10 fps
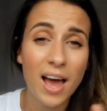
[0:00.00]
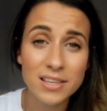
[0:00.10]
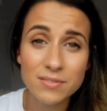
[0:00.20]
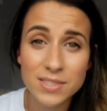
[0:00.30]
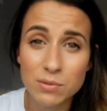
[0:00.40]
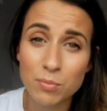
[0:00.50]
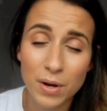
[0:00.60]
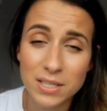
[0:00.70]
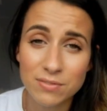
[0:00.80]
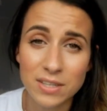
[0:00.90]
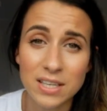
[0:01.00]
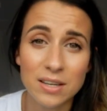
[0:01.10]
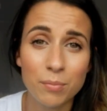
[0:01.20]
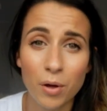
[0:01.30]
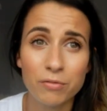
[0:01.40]
As I've said with
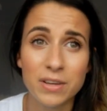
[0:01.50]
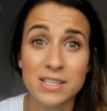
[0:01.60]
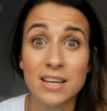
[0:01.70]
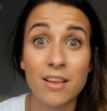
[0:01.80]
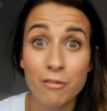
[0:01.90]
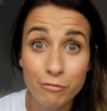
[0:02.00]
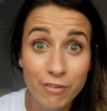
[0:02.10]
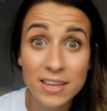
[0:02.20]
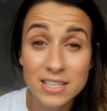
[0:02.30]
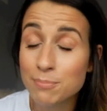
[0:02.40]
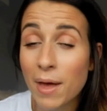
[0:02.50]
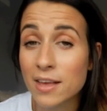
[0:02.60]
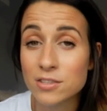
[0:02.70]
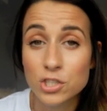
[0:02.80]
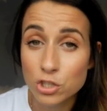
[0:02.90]
breastfeeding and bottle feeding, fed is
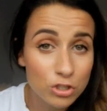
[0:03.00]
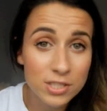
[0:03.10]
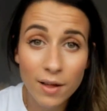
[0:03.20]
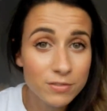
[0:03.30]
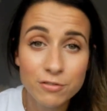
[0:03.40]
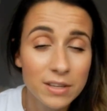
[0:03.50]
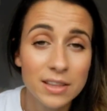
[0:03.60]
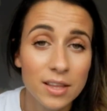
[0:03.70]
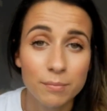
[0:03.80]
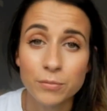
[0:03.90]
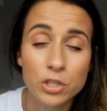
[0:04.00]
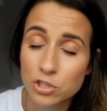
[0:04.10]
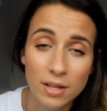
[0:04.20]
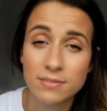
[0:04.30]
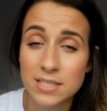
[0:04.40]
best. You just have to feed them. You
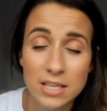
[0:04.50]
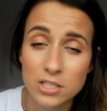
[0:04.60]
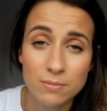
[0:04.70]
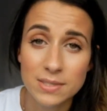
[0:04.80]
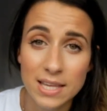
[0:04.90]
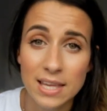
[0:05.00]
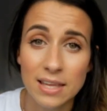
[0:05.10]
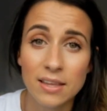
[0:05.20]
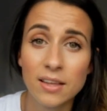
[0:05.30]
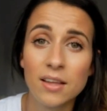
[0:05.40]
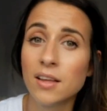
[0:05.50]
just have to teach them to eat.